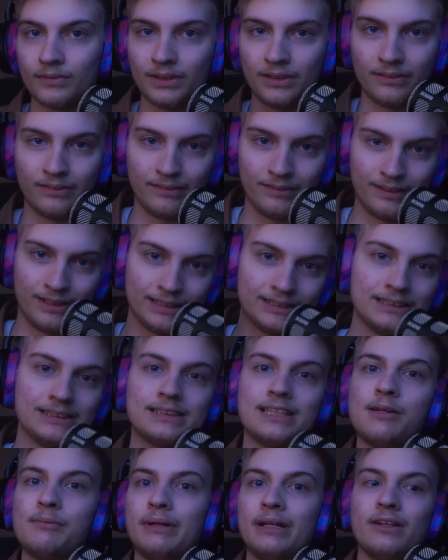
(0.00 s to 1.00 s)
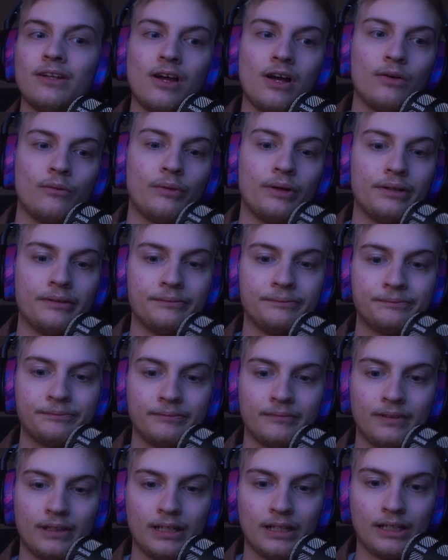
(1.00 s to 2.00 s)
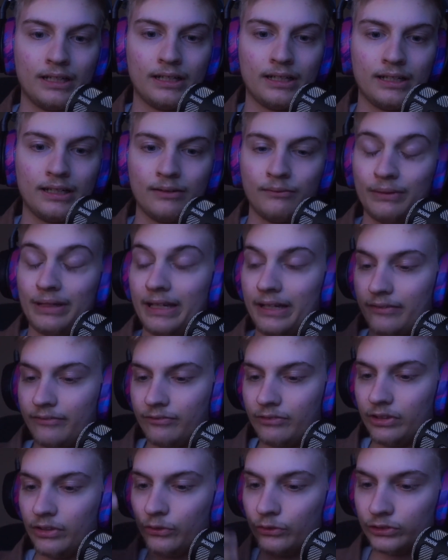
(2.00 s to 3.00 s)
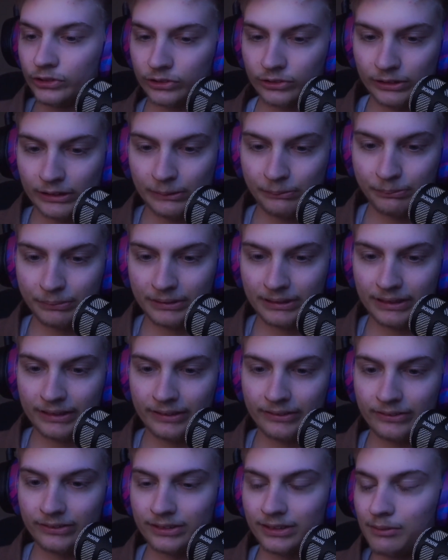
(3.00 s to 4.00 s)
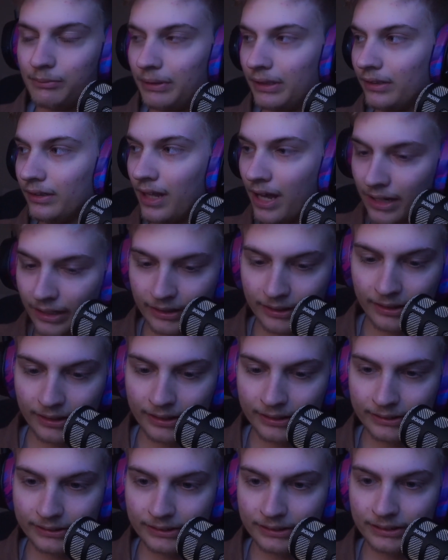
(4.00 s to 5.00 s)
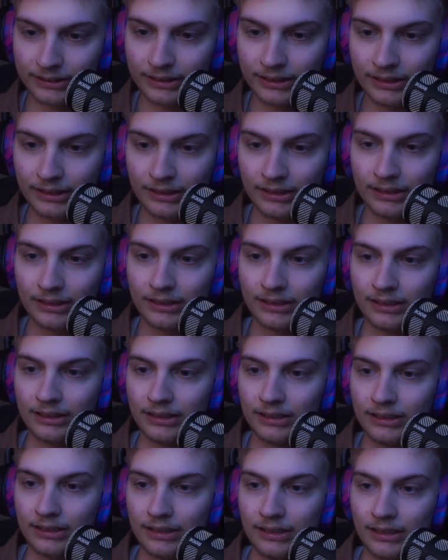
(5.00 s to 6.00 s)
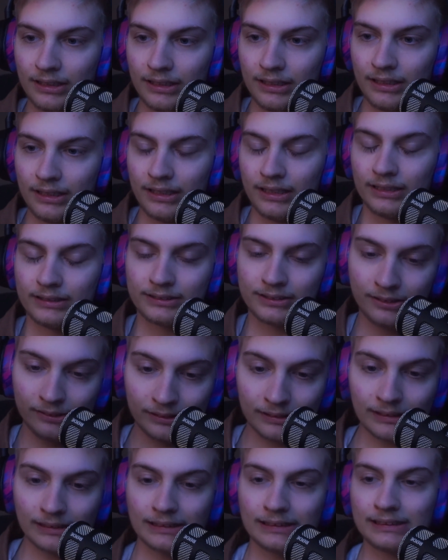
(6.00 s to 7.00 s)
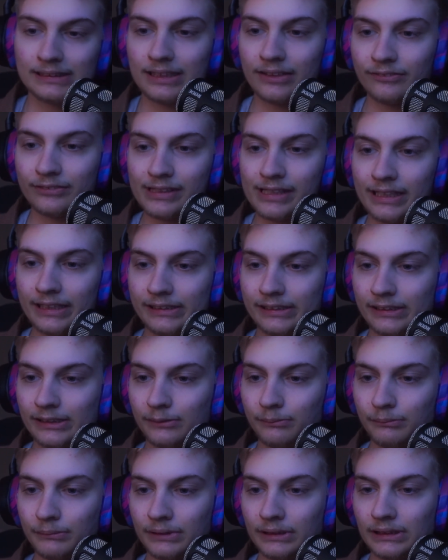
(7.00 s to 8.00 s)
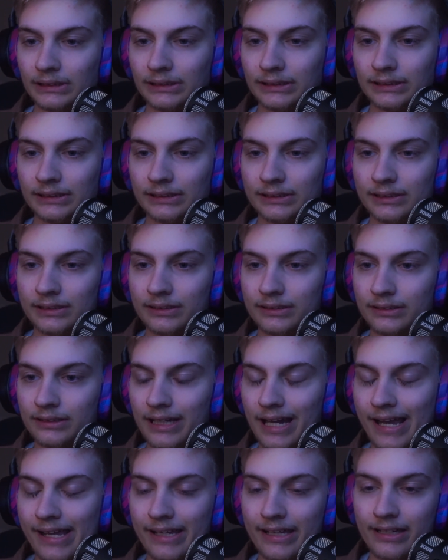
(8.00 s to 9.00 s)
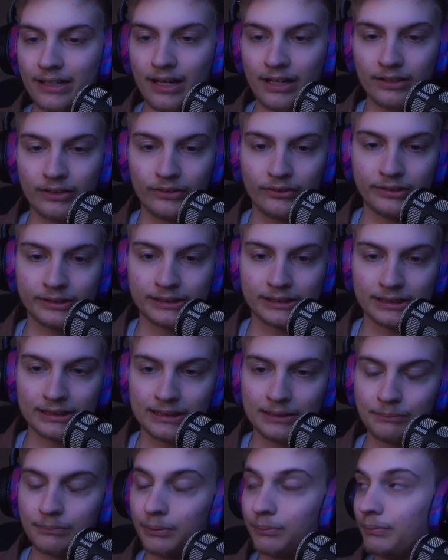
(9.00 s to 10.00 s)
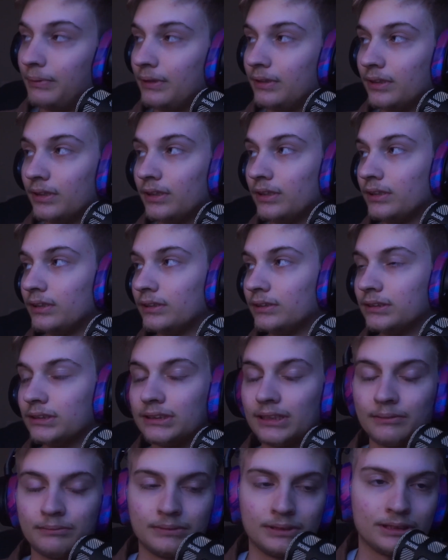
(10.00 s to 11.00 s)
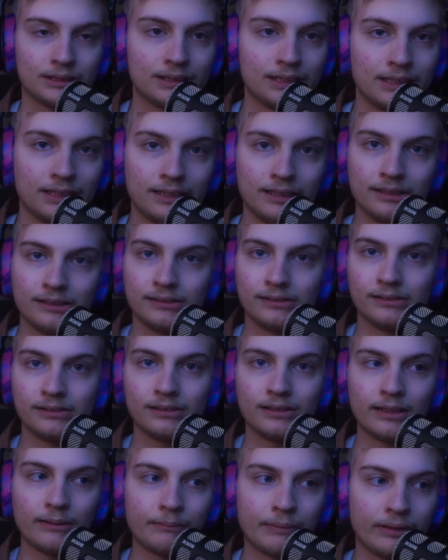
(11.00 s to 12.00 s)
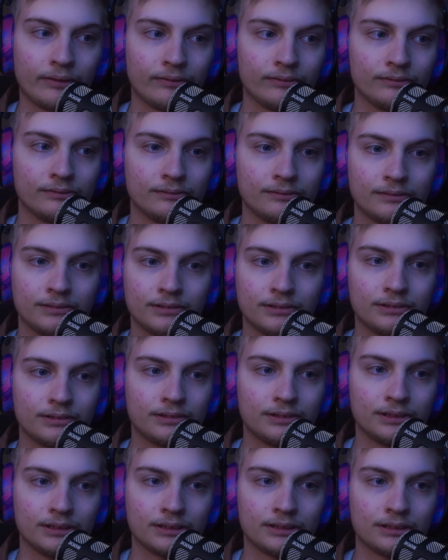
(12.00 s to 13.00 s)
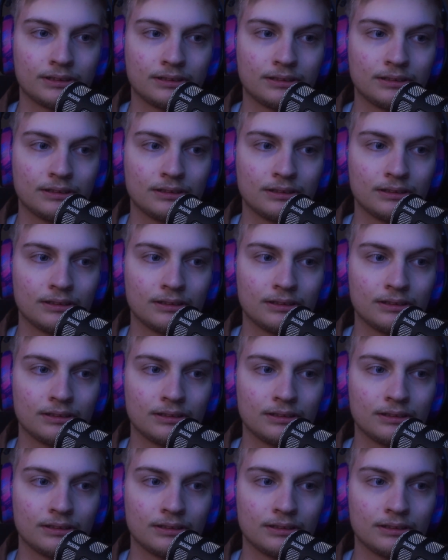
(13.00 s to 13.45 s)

this is going to be a long one. Uh, we have no script. There's going to be a lot of cuts. It's currently 7 a.m. Uh, I cannot go to sleep because I'm just thinking about just,